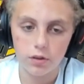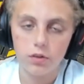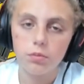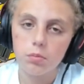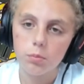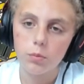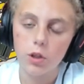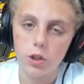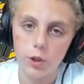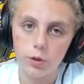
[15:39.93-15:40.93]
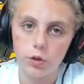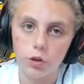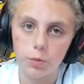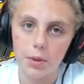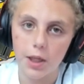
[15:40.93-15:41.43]
it you would
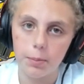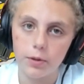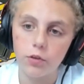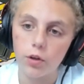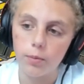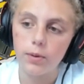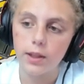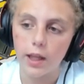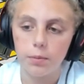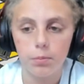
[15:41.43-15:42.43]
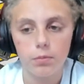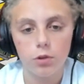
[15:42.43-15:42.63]
not be able to land,